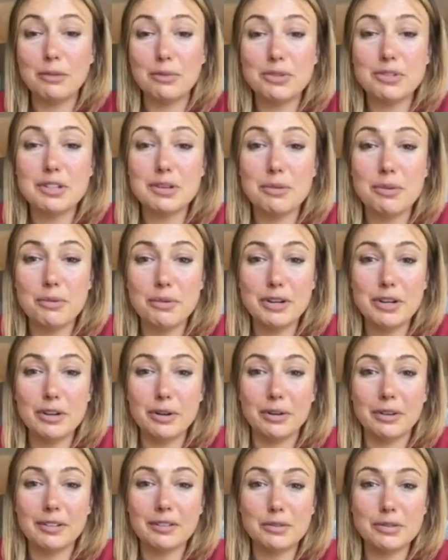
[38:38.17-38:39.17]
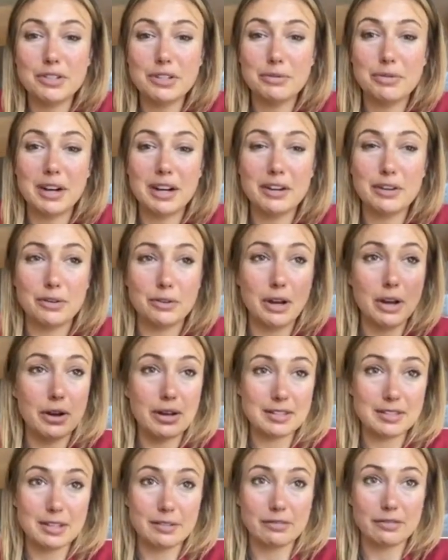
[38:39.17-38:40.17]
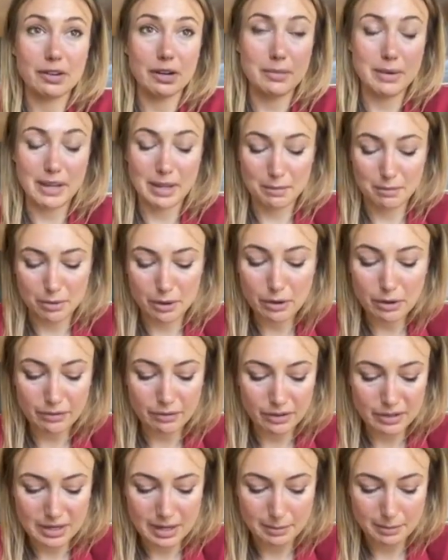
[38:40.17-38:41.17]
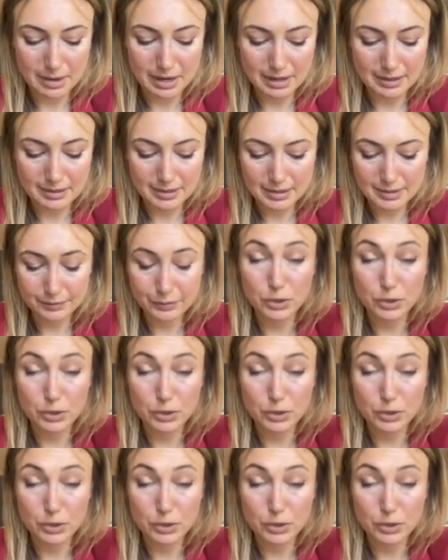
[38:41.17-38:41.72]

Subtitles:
We'll see what we do. We'll see what I do. I sit in front of my computer for 10 minutes